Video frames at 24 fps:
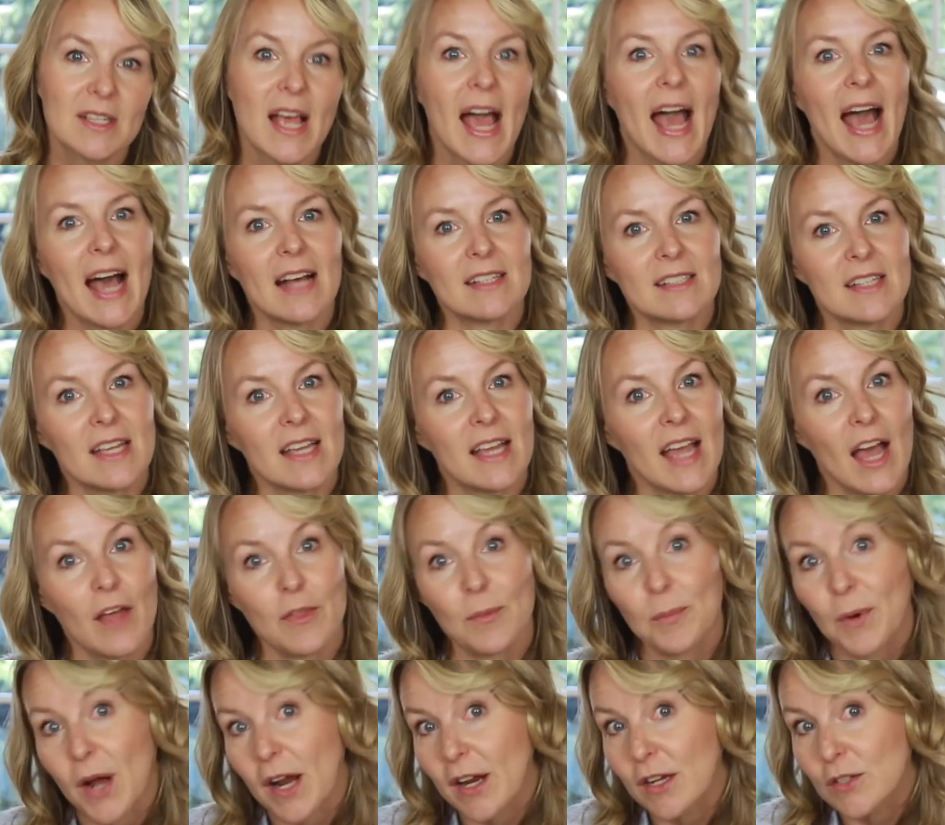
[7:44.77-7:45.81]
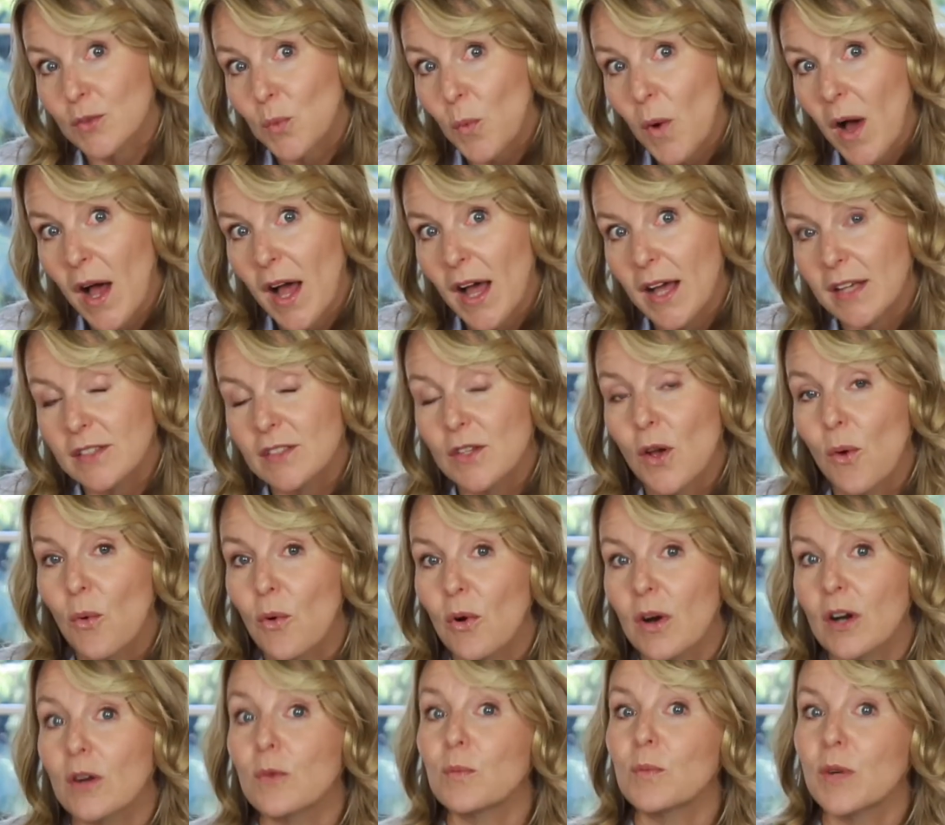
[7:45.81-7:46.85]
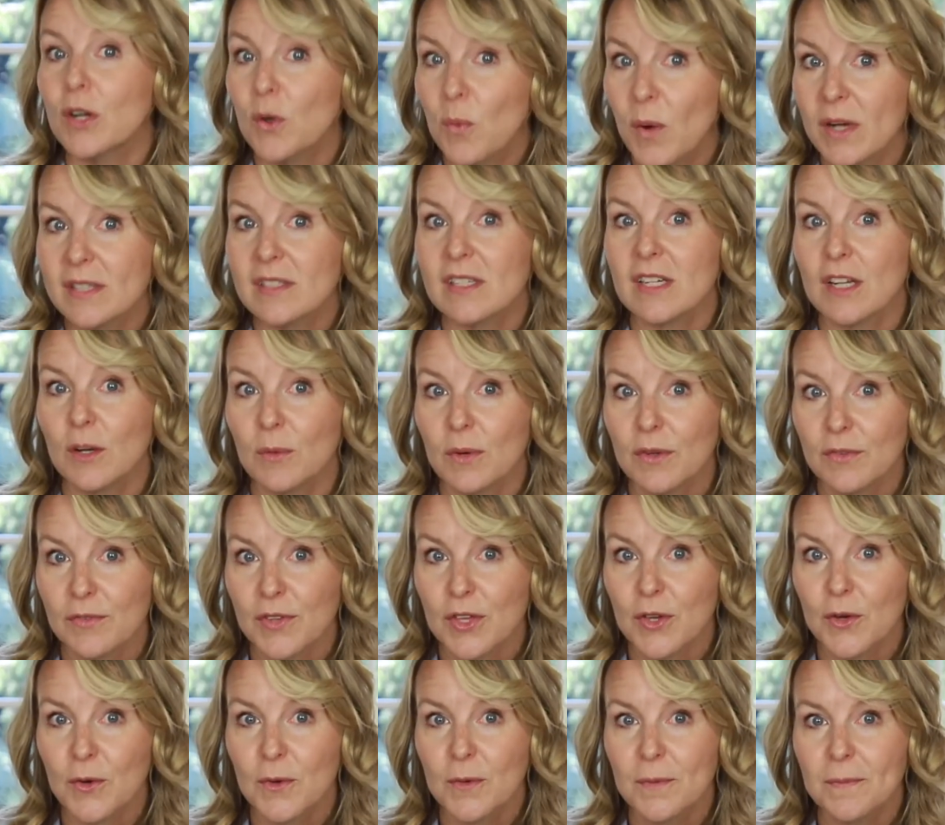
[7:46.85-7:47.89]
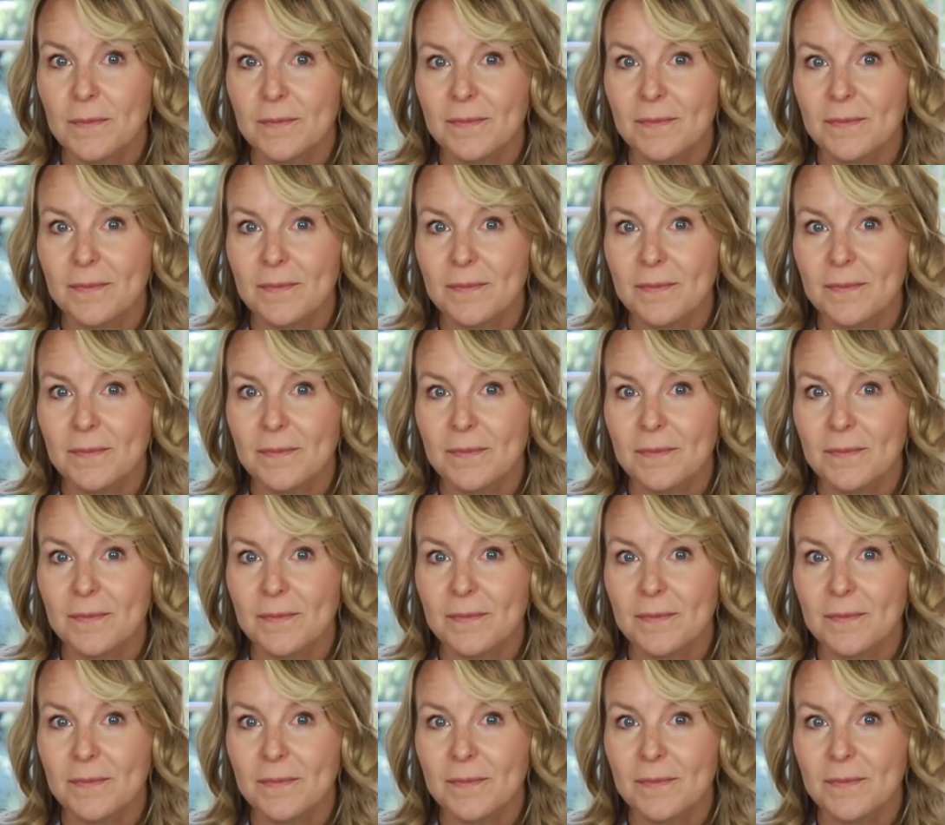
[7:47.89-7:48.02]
asking how the product was or requesting a review?